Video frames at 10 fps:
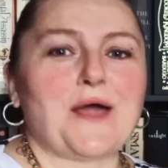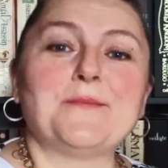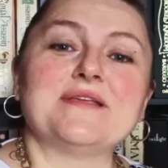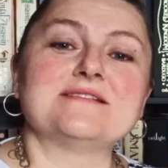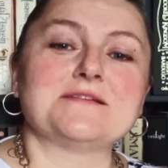I
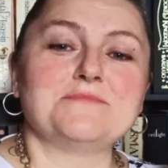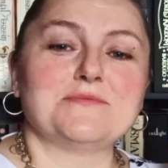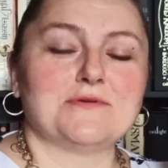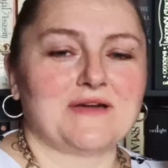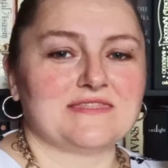mean, some
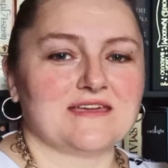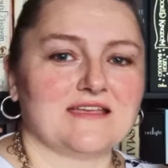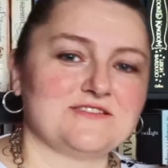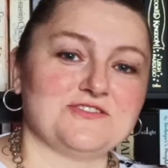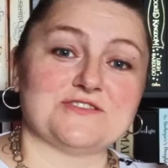people might think
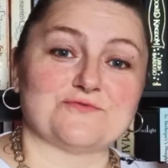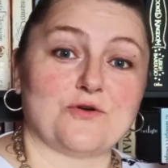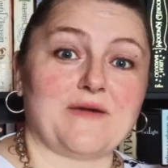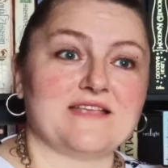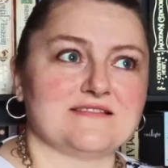it's just
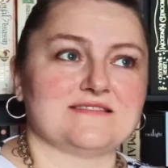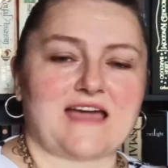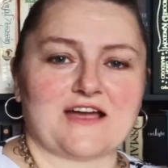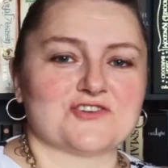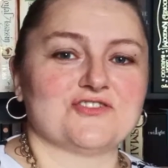romance. It's
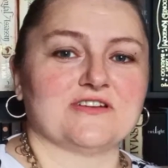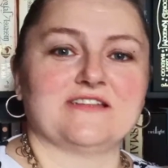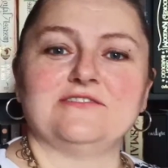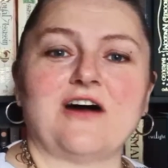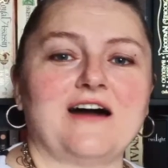actually
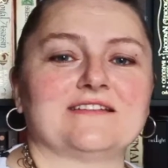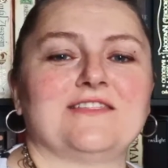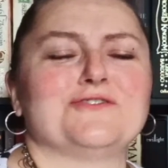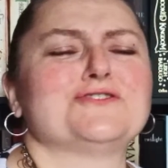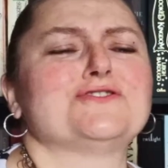not.
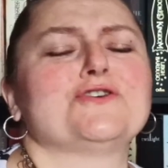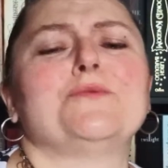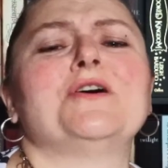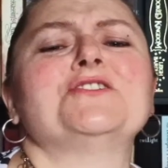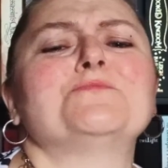There's
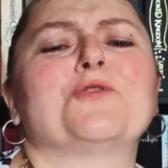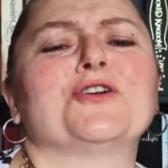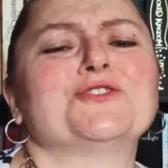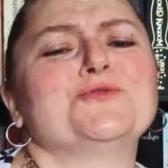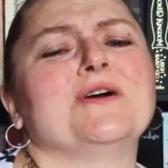so much
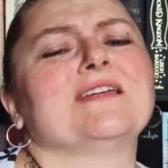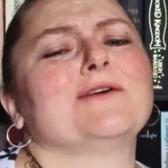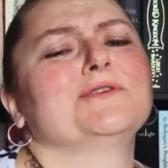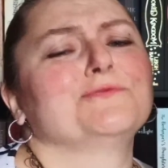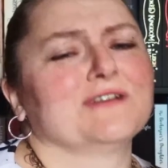more to it.
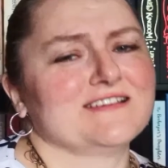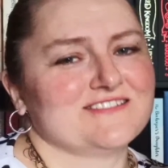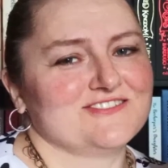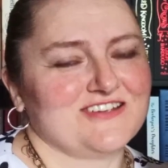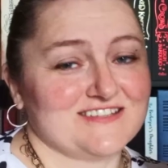I would really
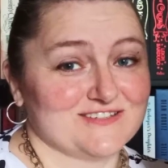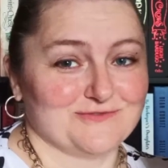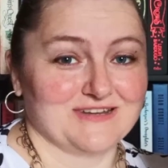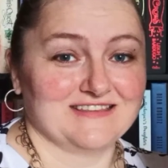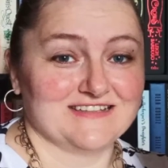suggest
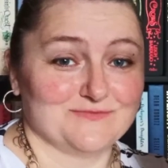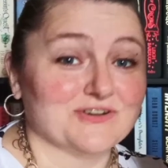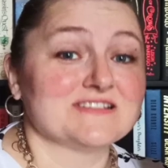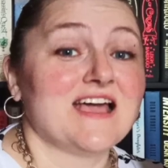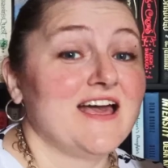you read these
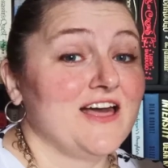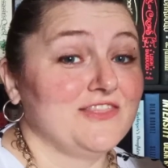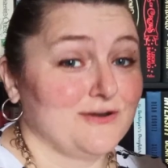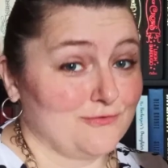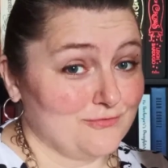books.
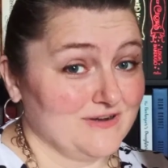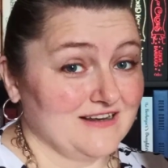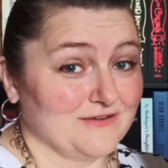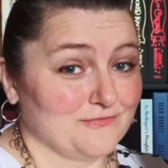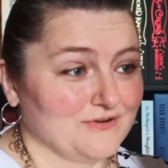They're
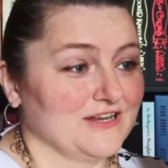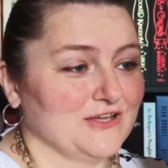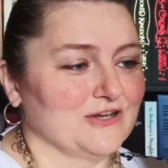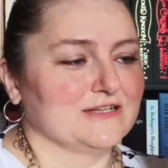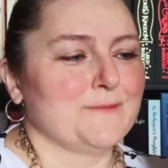really, really
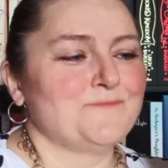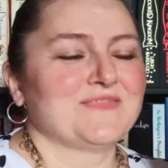good.